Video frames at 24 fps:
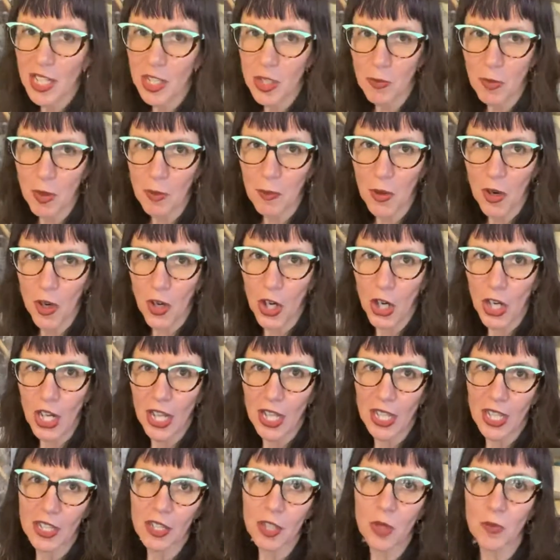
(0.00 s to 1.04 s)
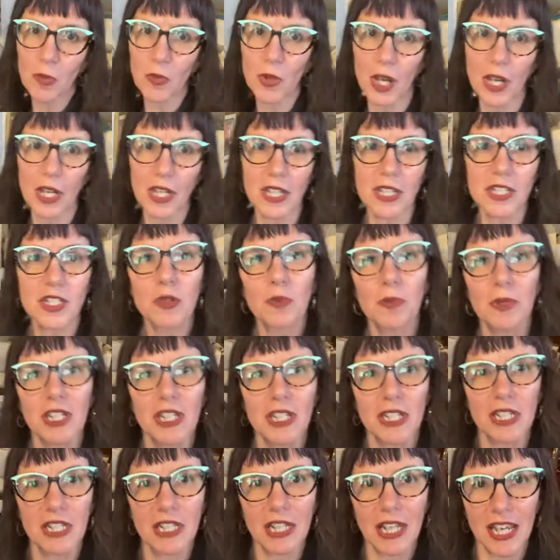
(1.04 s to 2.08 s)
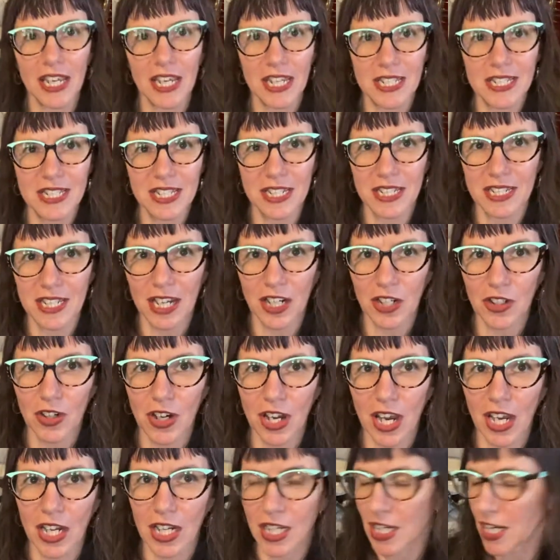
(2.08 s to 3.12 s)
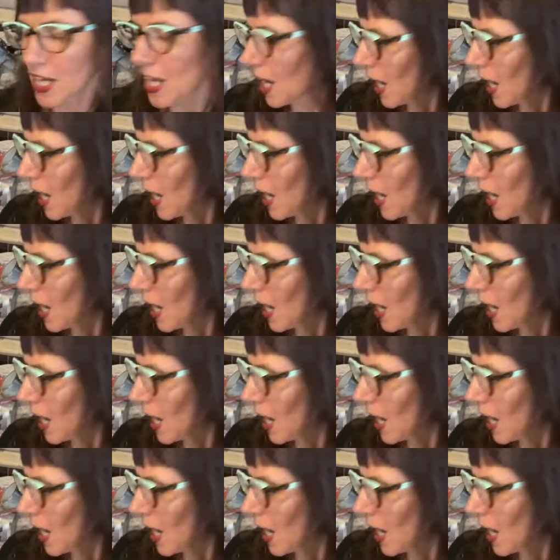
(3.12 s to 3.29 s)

them apart and get them ready to be glazed and decorated.